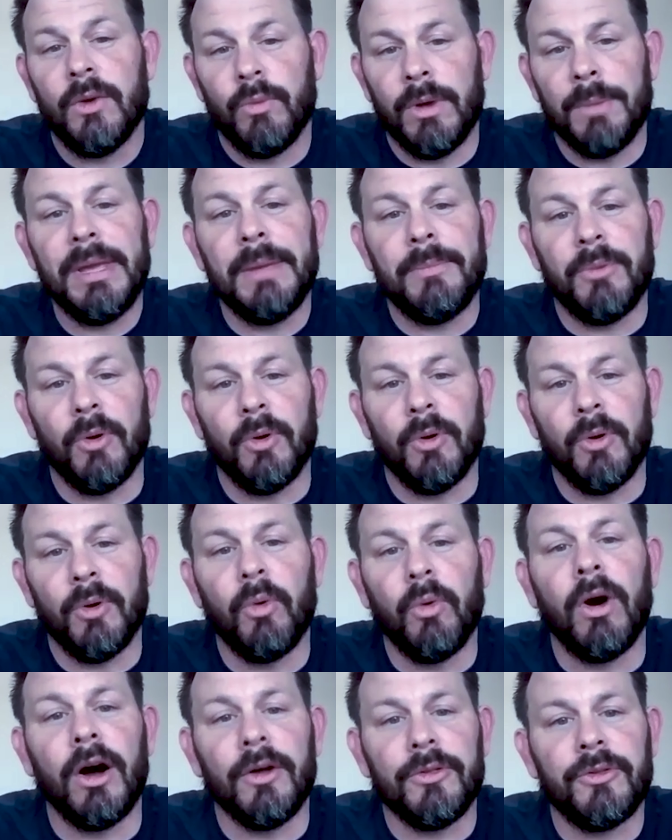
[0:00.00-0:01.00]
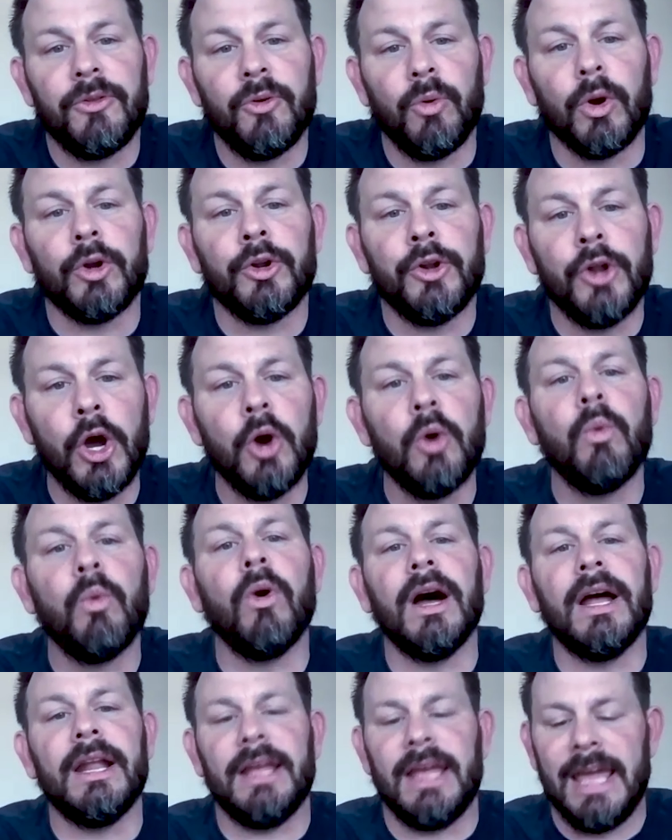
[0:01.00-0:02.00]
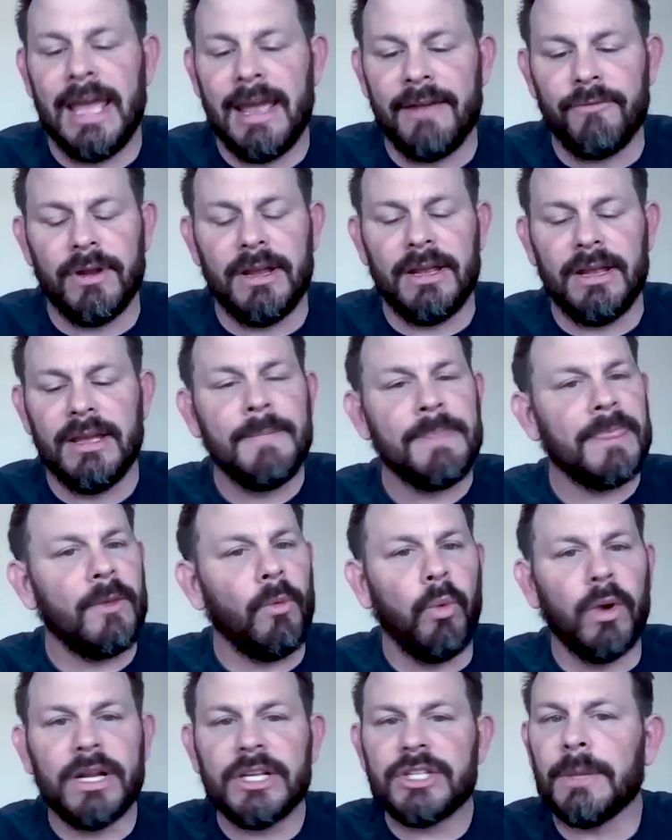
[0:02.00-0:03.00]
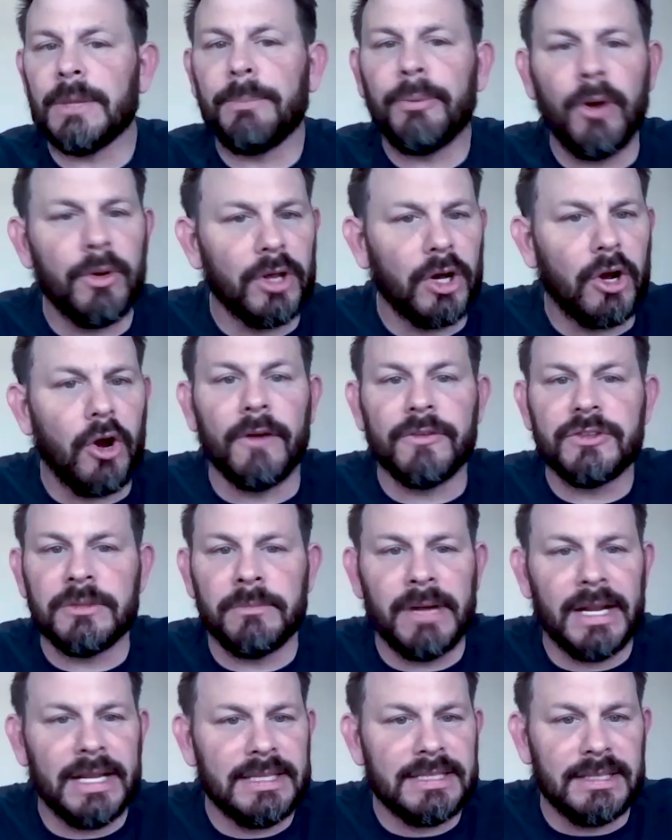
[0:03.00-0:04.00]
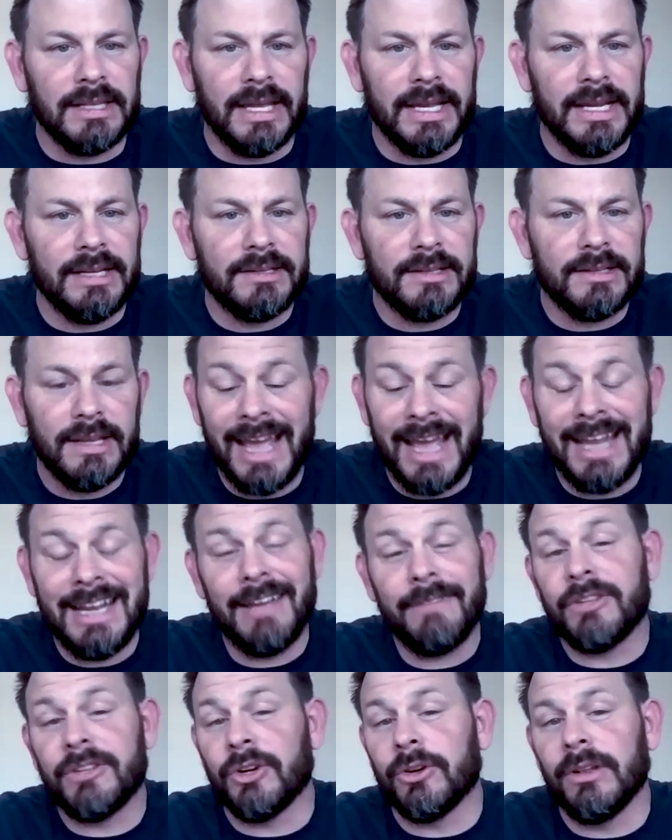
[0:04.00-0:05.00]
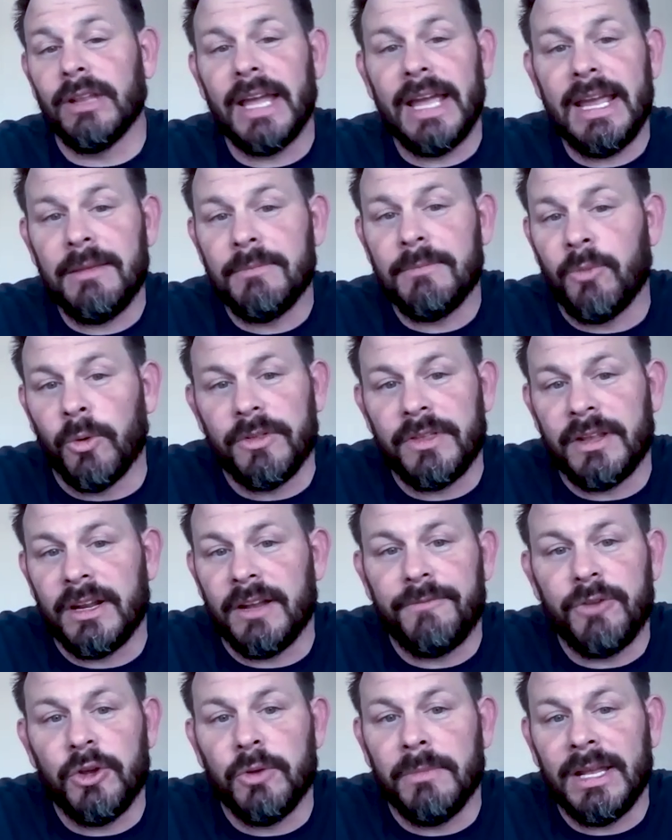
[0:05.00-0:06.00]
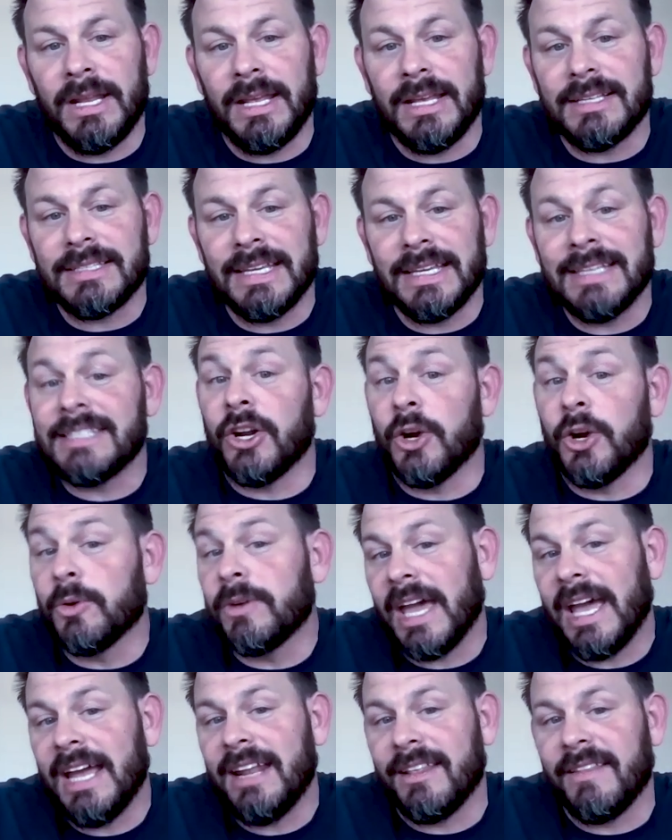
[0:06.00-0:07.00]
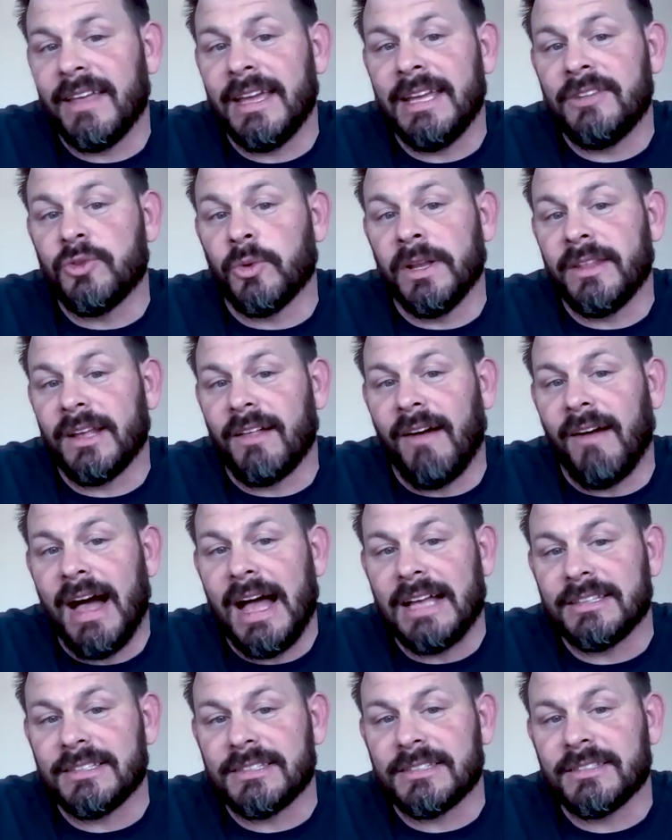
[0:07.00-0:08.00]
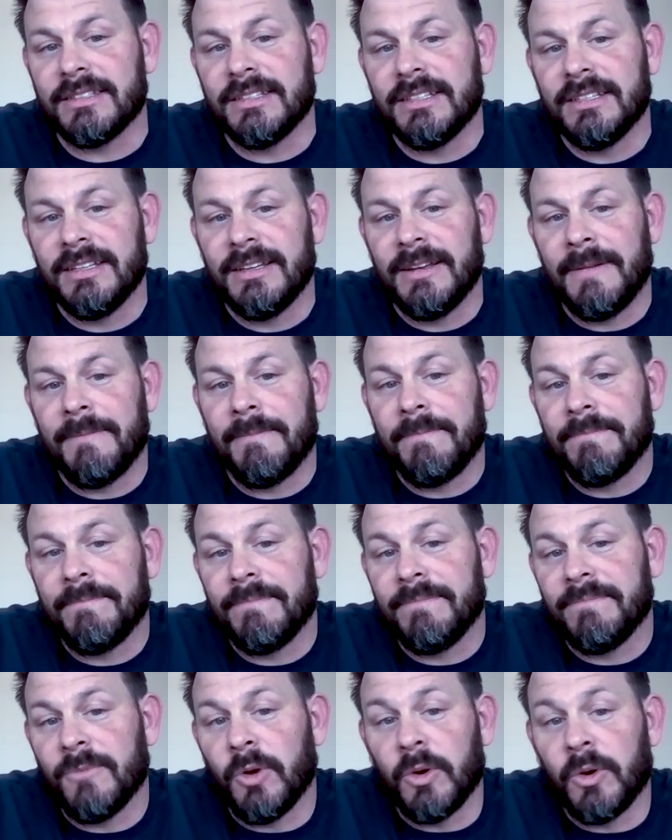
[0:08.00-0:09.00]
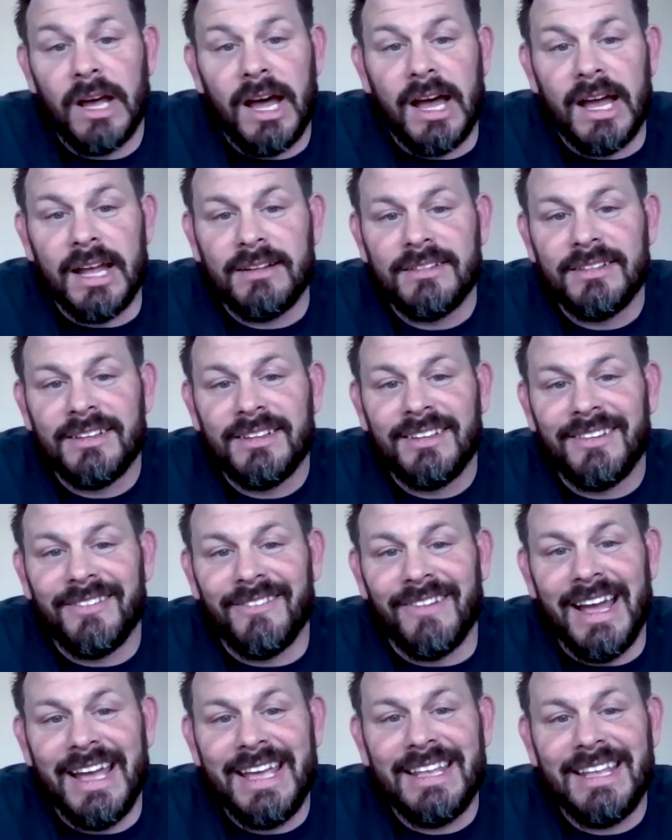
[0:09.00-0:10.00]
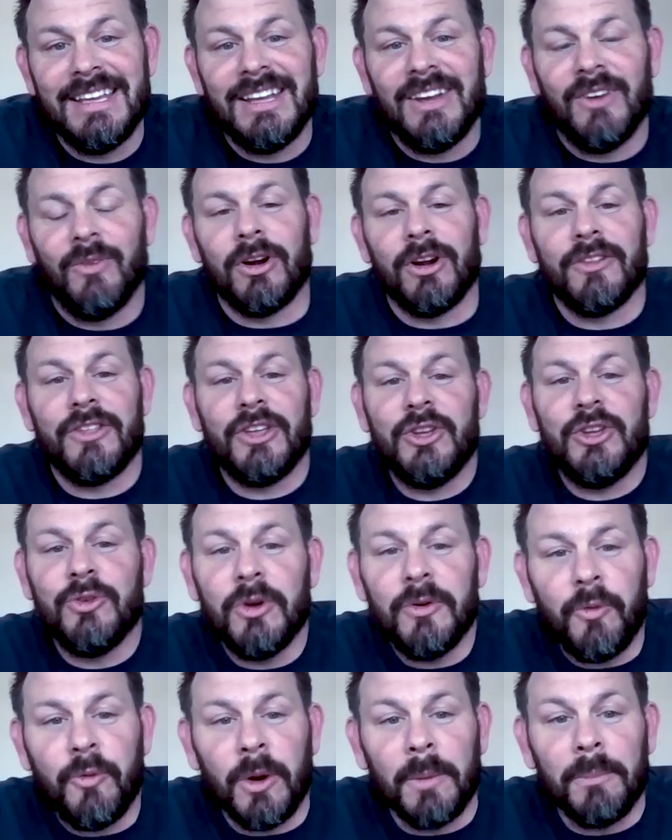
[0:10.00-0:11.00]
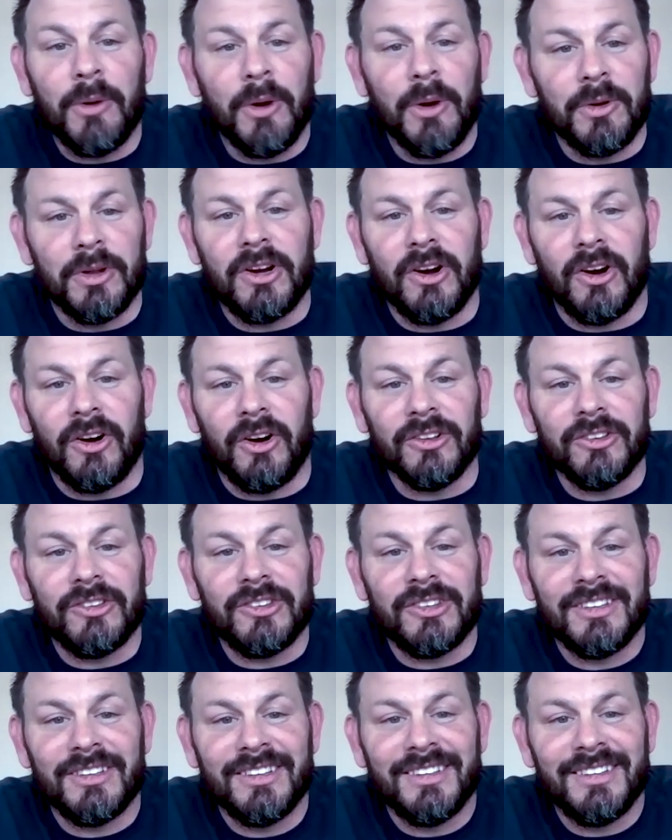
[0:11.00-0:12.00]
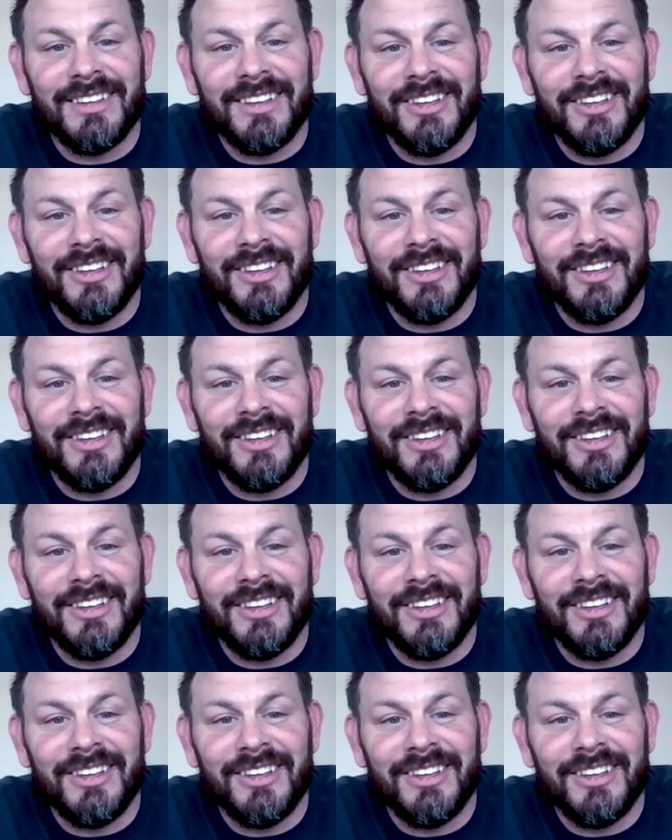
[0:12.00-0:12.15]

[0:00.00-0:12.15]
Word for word: When people walk the door, know what is the protocol if somebody's late? And if they're late more than a few minutes, is it okay that they join the class or not, right? Yeah. What are the uniform protocols?